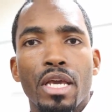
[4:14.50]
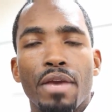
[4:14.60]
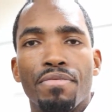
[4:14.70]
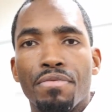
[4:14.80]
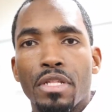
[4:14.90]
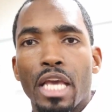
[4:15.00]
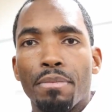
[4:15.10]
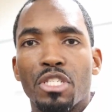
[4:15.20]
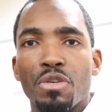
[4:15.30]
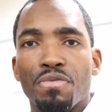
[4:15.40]
if
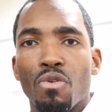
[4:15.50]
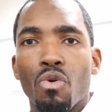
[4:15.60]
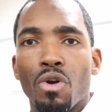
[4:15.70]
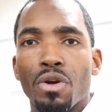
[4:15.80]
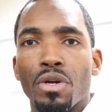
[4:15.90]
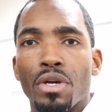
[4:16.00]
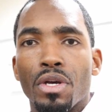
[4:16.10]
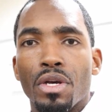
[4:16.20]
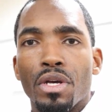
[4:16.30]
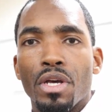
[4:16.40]
MT4,
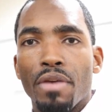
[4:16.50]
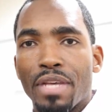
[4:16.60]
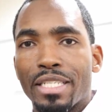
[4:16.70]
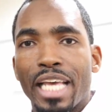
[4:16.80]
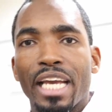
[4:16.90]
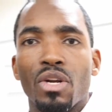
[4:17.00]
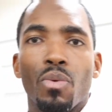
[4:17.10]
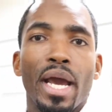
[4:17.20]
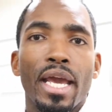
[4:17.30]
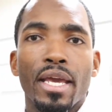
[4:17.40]
if they take it
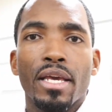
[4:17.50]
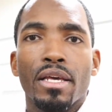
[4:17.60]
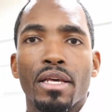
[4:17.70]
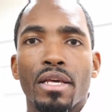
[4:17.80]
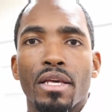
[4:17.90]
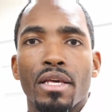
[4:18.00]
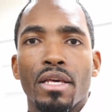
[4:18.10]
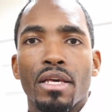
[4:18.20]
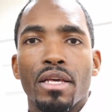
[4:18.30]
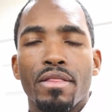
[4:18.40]
away,
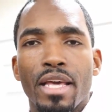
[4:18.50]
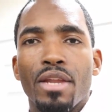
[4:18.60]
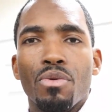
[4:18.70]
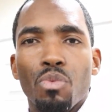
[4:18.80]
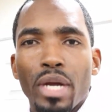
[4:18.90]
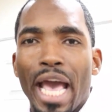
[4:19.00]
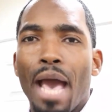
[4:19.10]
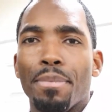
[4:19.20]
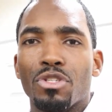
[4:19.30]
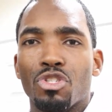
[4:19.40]
then what
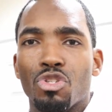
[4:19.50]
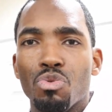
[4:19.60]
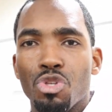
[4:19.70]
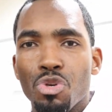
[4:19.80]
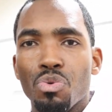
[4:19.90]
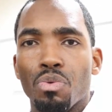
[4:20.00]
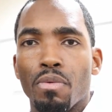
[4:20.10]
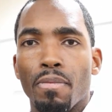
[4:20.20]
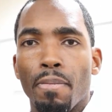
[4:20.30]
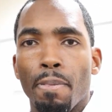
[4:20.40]
happens to you?
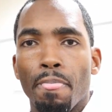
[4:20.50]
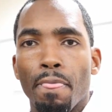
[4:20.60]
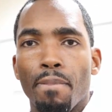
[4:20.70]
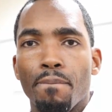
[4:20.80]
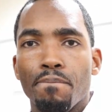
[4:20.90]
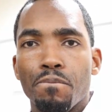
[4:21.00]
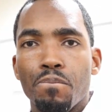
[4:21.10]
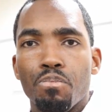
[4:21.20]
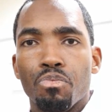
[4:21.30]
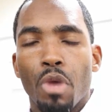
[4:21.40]

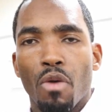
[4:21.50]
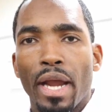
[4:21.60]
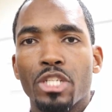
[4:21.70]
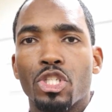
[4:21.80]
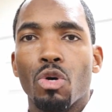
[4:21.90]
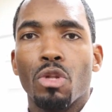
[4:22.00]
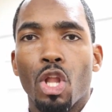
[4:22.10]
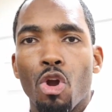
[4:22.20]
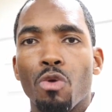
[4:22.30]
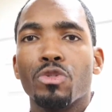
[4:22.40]
All right, so
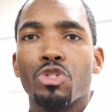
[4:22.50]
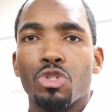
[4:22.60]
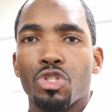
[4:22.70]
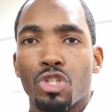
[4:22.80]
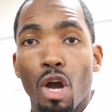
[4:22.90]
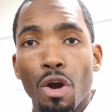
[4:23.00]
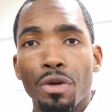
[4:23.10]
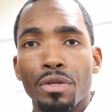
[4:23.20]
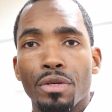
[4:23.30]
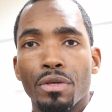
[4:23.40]
learn to
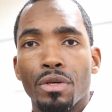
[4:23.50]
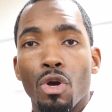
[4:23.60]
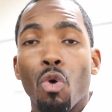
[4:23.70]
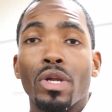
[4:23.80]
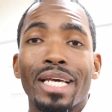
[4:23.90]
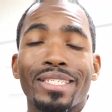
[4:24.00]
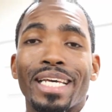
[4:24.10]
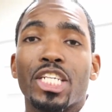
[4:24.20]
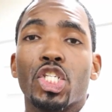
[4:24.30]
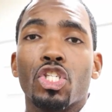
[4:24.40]
start or let's
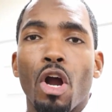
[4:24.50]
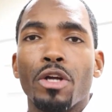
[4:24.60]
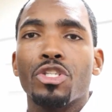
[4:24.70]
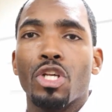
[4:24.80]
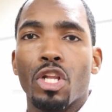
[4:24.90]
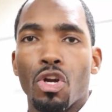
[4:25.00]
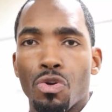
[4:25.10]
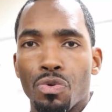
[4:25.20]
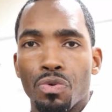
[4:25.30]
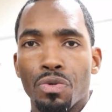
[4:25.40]
say start to
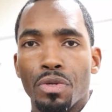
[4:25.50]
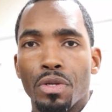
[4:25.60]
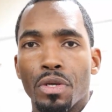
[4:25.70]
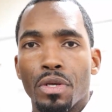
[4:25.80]
learn